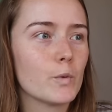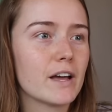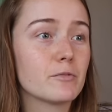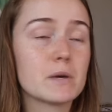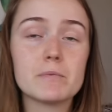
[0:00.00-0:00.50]

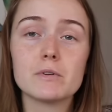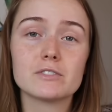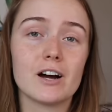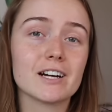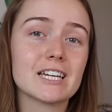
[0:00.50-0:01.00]
have people
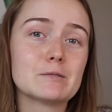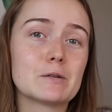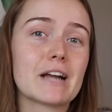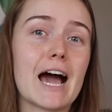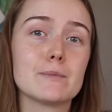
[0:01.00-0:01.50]
talking about
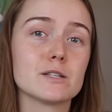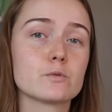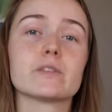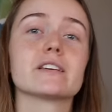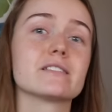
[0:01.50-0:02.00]
what happens
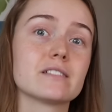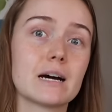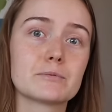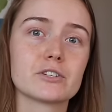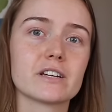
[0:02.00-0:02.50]
when they
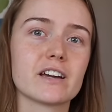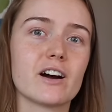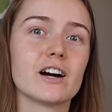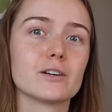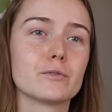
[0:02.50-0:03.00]
stop drinking
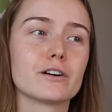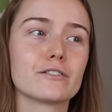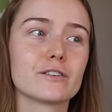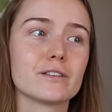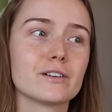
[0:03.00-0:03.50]
Kangen water
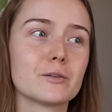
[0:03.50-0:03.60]
for a little